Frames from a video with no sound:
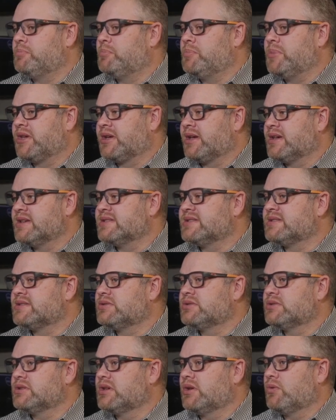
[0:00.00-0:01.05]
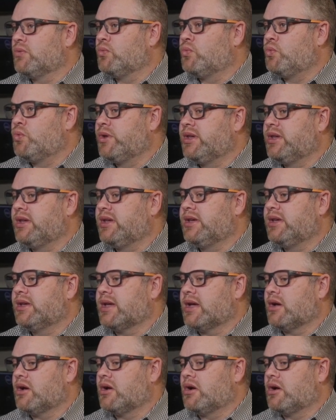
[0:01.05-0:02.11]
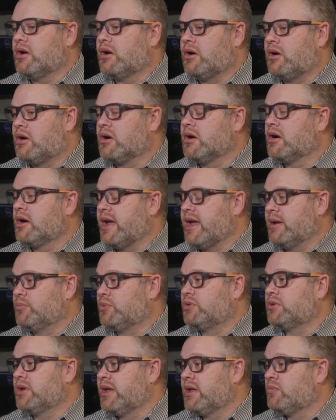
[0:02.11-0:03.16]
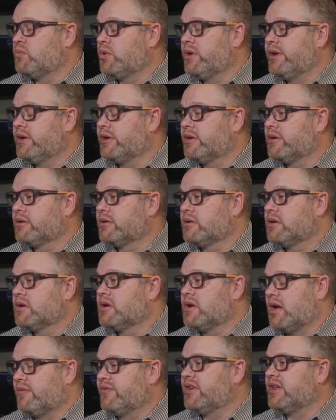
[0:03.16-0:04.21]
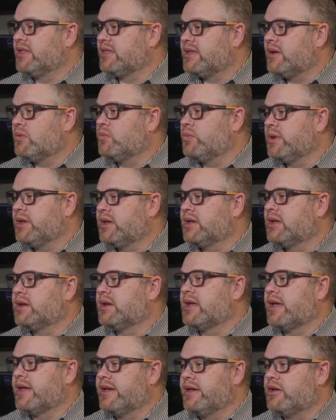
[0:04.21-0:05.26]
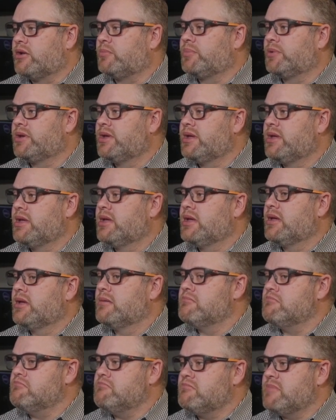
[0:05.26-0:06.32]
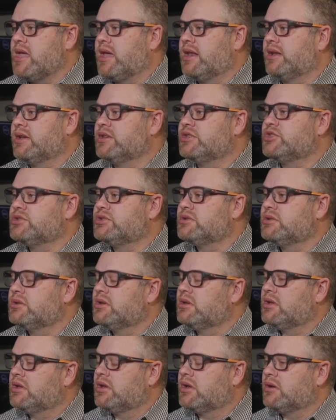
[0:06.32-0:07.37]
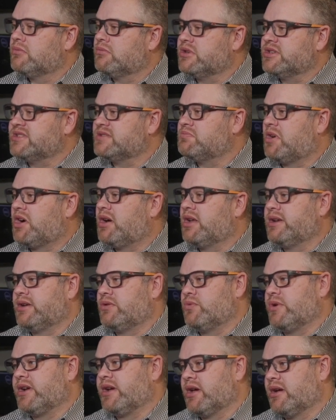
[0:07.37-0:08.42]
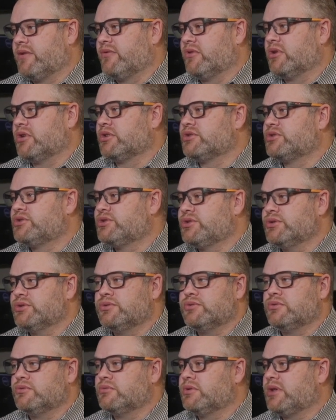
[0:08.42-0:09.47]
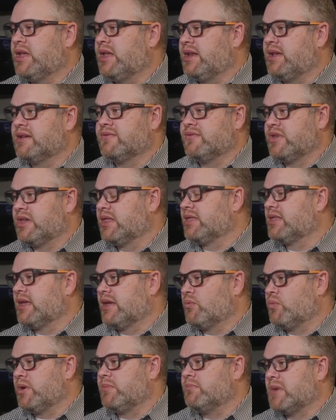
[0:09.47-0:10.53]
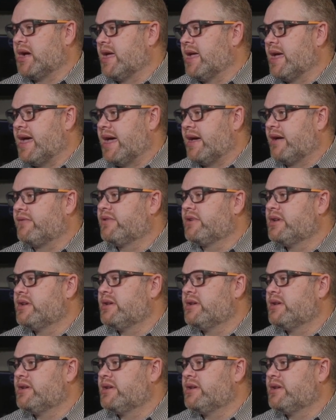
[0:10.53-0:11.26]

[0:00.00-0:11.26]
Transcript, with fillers: because we are able and we are confident that we can help manage respond and recover to any event that we might have.